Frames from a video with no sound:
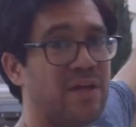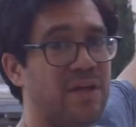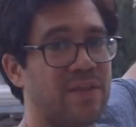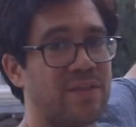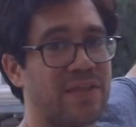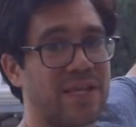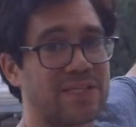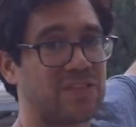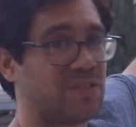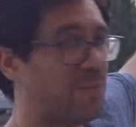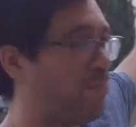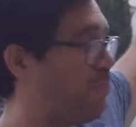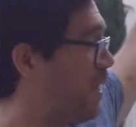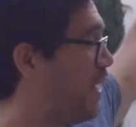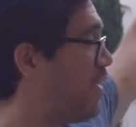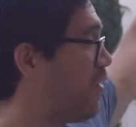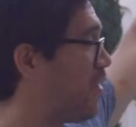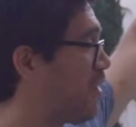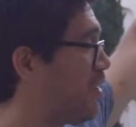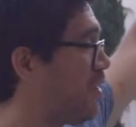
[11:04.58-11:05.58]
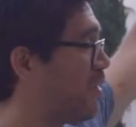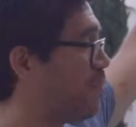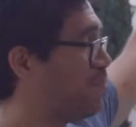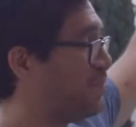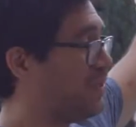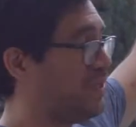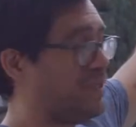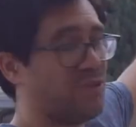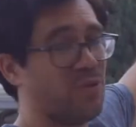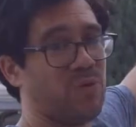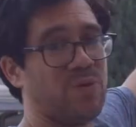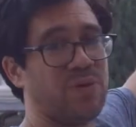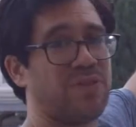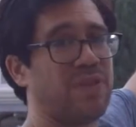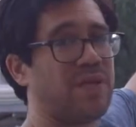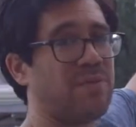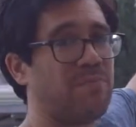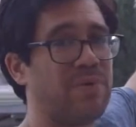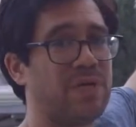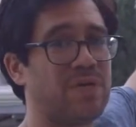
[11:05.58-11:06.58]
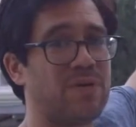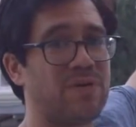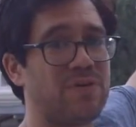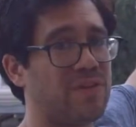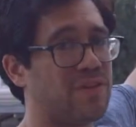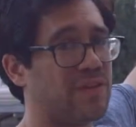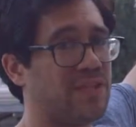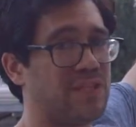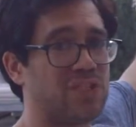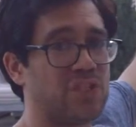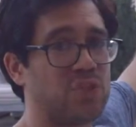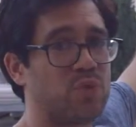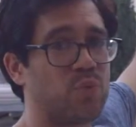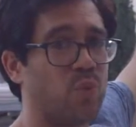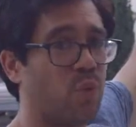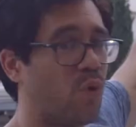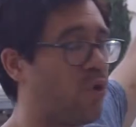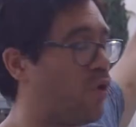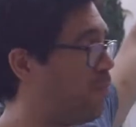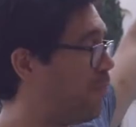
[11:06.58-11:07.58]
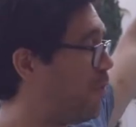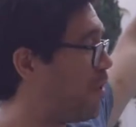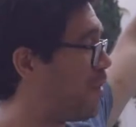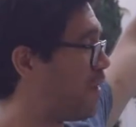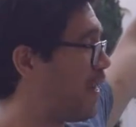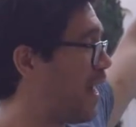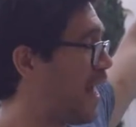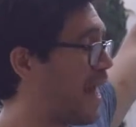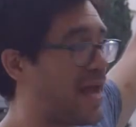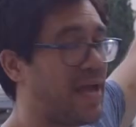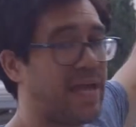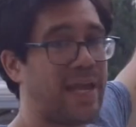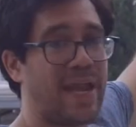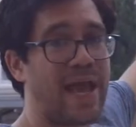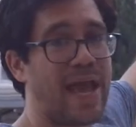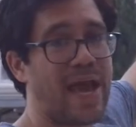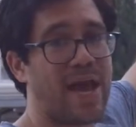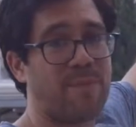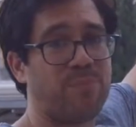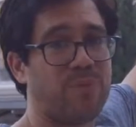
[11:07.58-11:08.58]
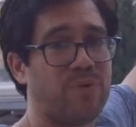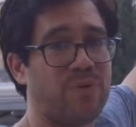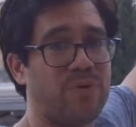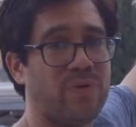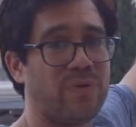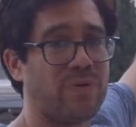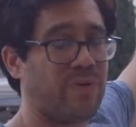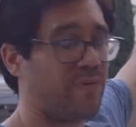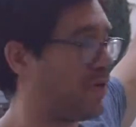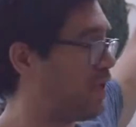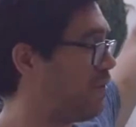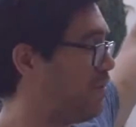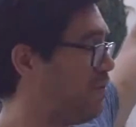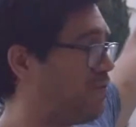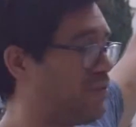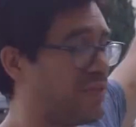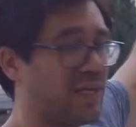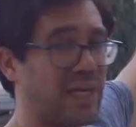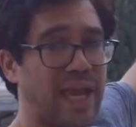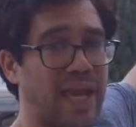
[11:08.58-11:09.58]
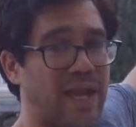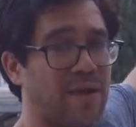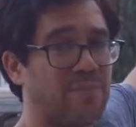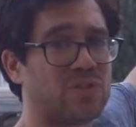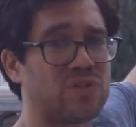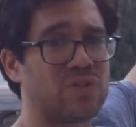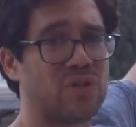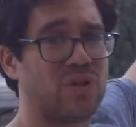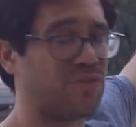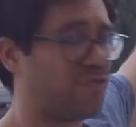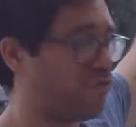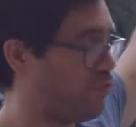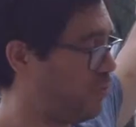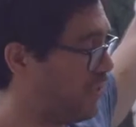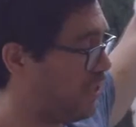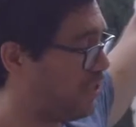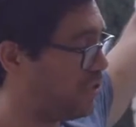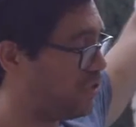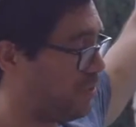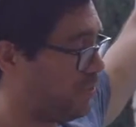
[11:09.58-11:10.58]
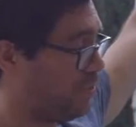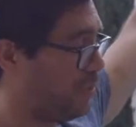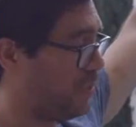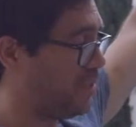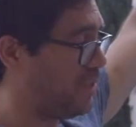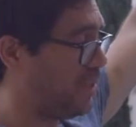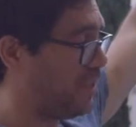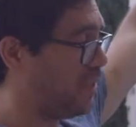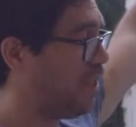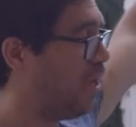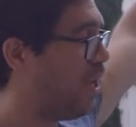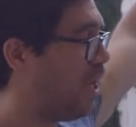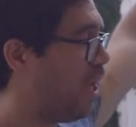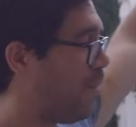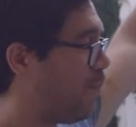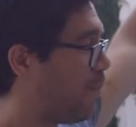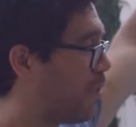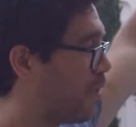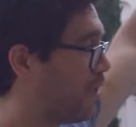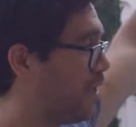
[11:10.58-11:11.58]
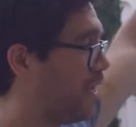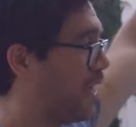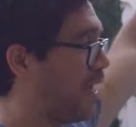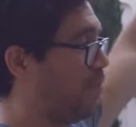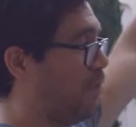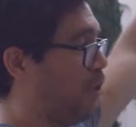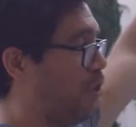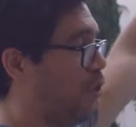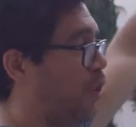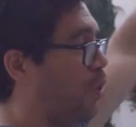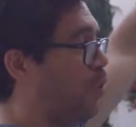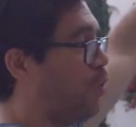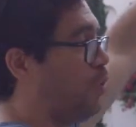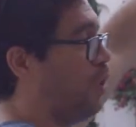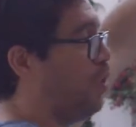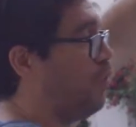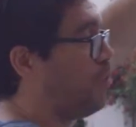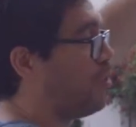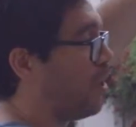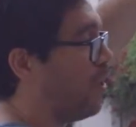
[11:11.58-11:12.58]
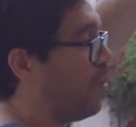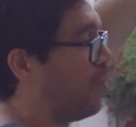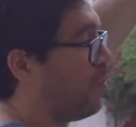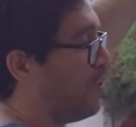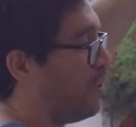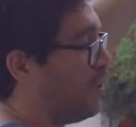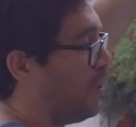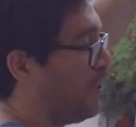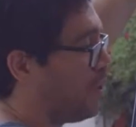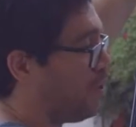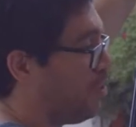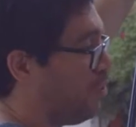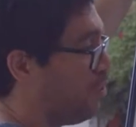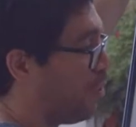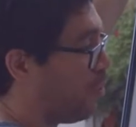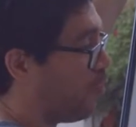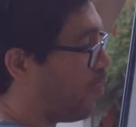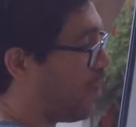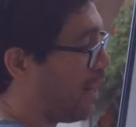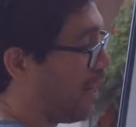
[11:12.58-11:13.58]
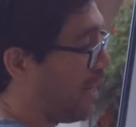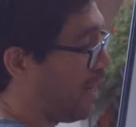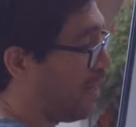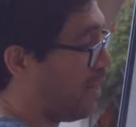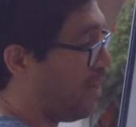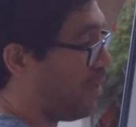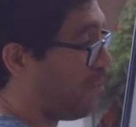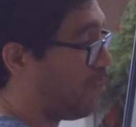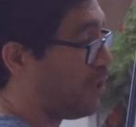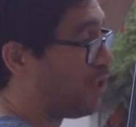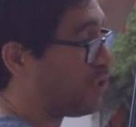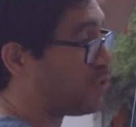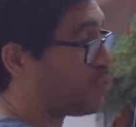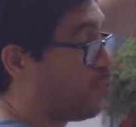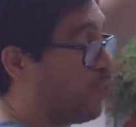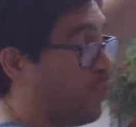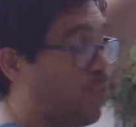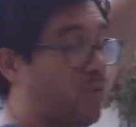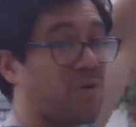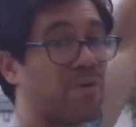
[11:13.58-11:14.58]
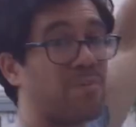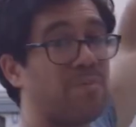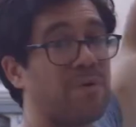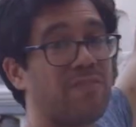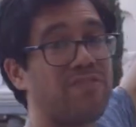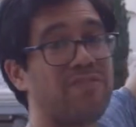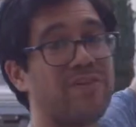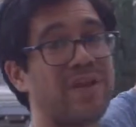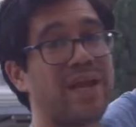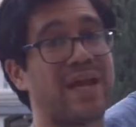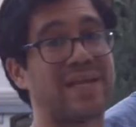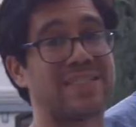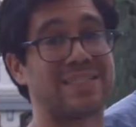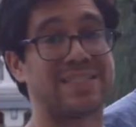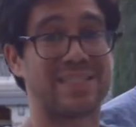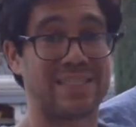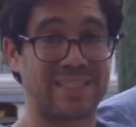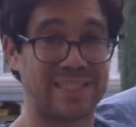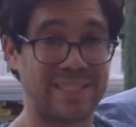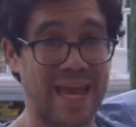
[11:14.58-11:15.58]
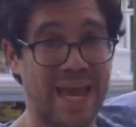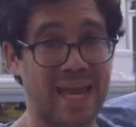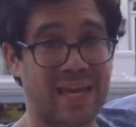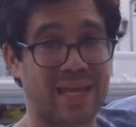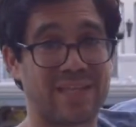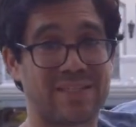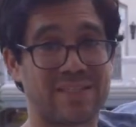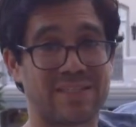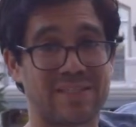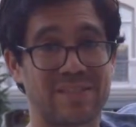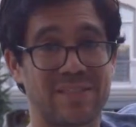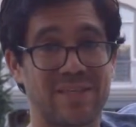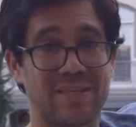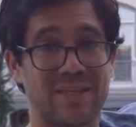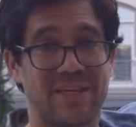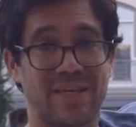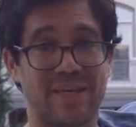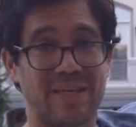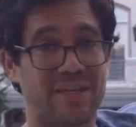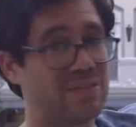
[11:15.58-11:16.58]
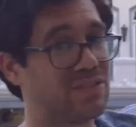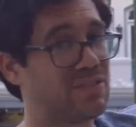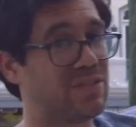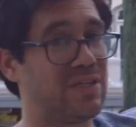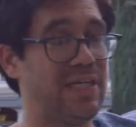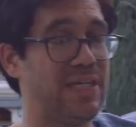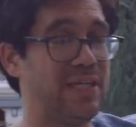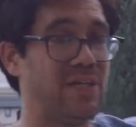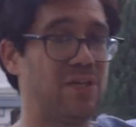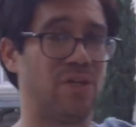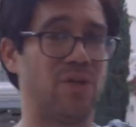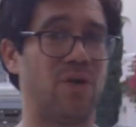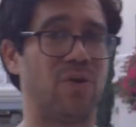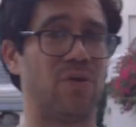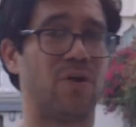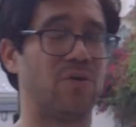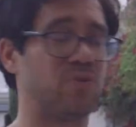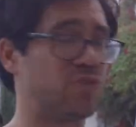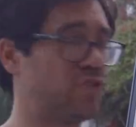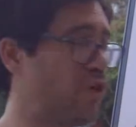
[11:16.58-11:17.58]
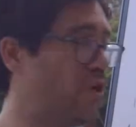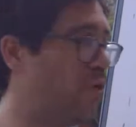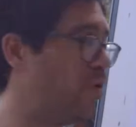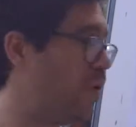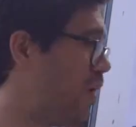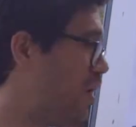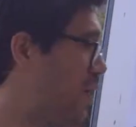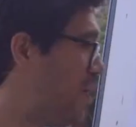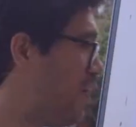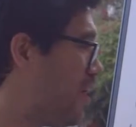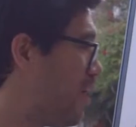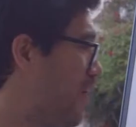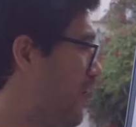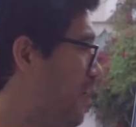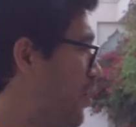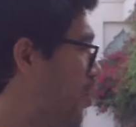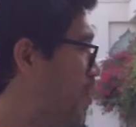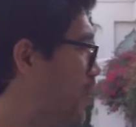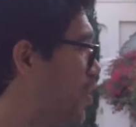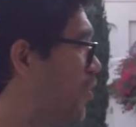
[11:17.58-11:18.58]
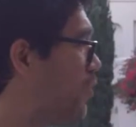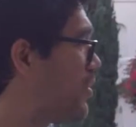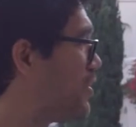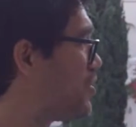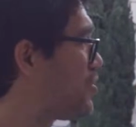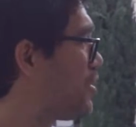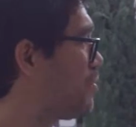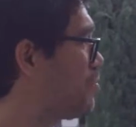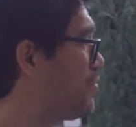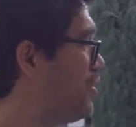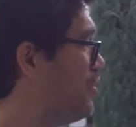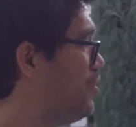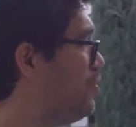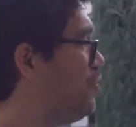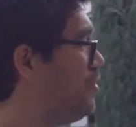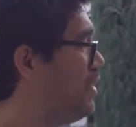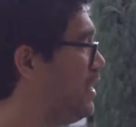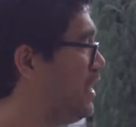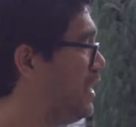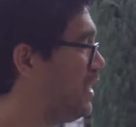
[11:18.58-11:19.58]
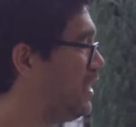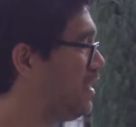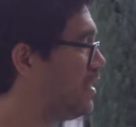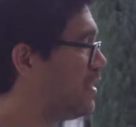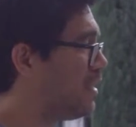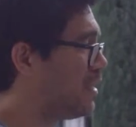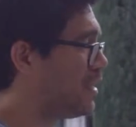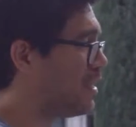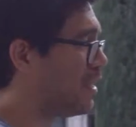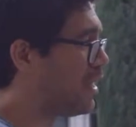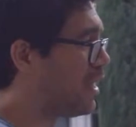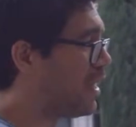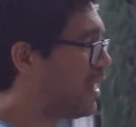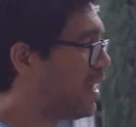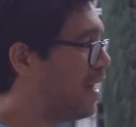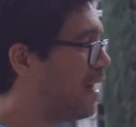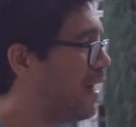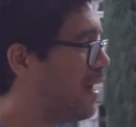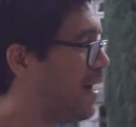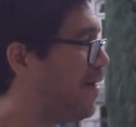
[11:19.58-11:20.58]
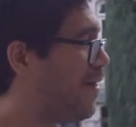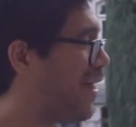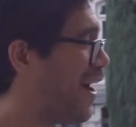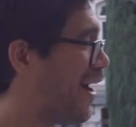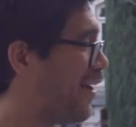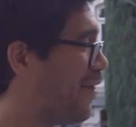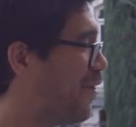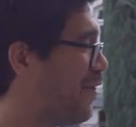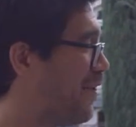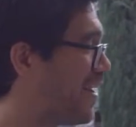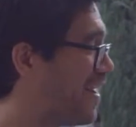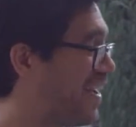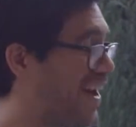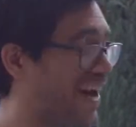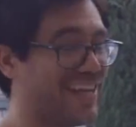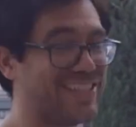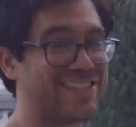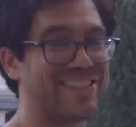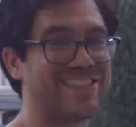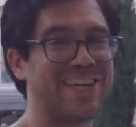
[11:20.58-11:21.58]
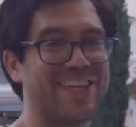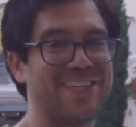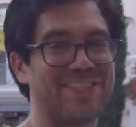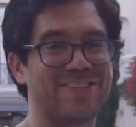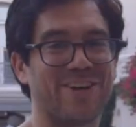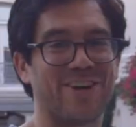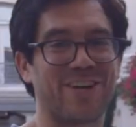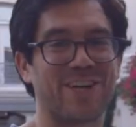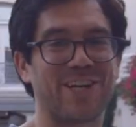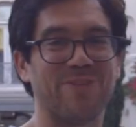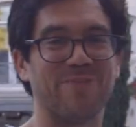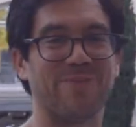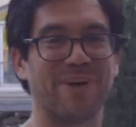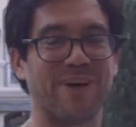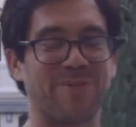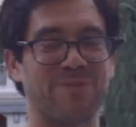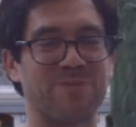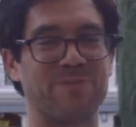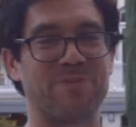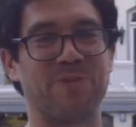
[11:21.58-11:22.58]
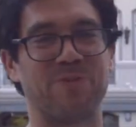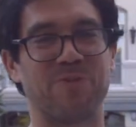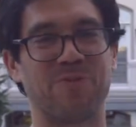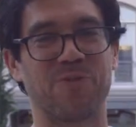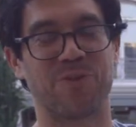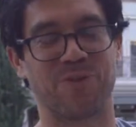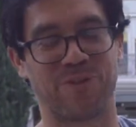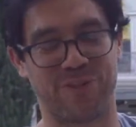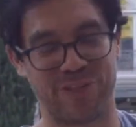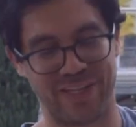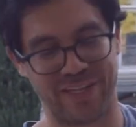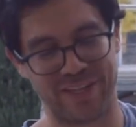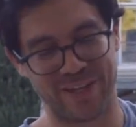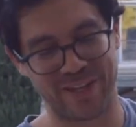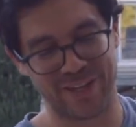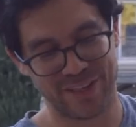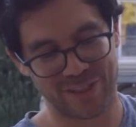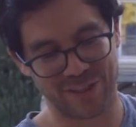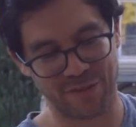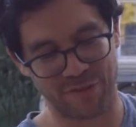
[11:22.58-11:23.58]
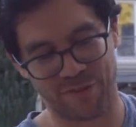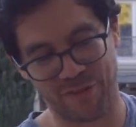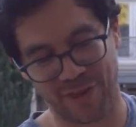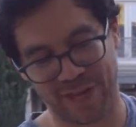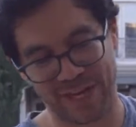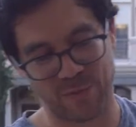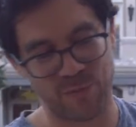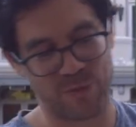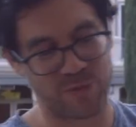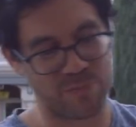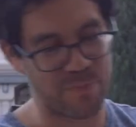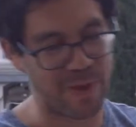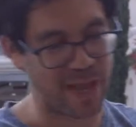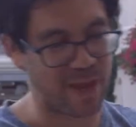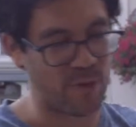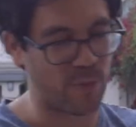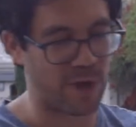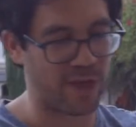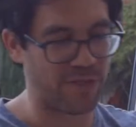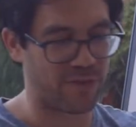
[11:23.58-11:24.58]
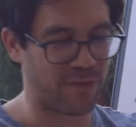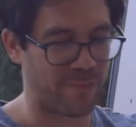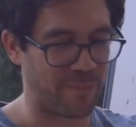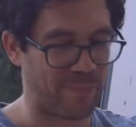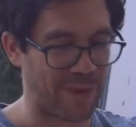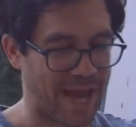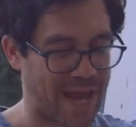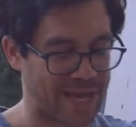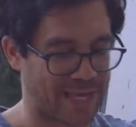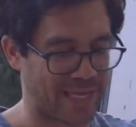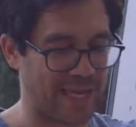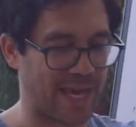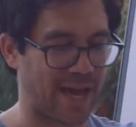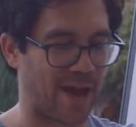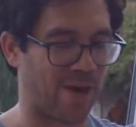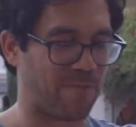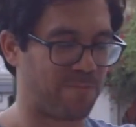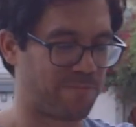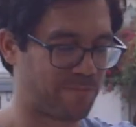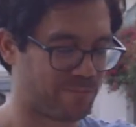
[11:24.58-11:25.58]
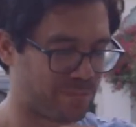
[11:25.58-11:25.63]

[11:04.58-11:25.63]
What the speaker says: That's the parent company. The only thing bigger than this is Walmart and Apple. I don't even think Amazon. 300 billion market cap, no logo. You know why? Because Warren Buffett has status. He doesn't need a logo. So a logo is something you need. I heard a guy talking about before the fight with Mayweather and Pacquiao.